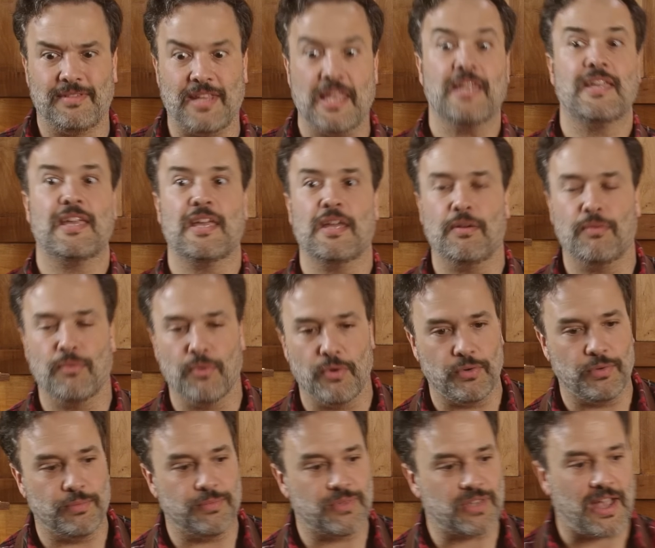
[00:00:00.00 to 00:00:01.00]
tiki
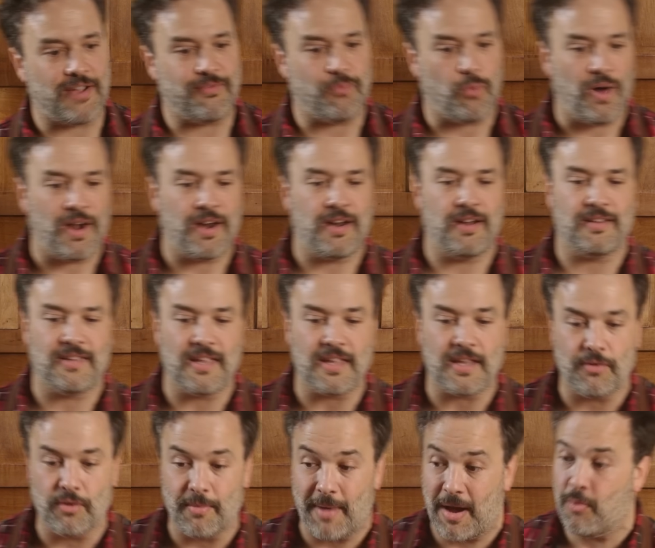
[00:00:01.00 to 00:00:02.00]
rooms. I've wanted a tiki room.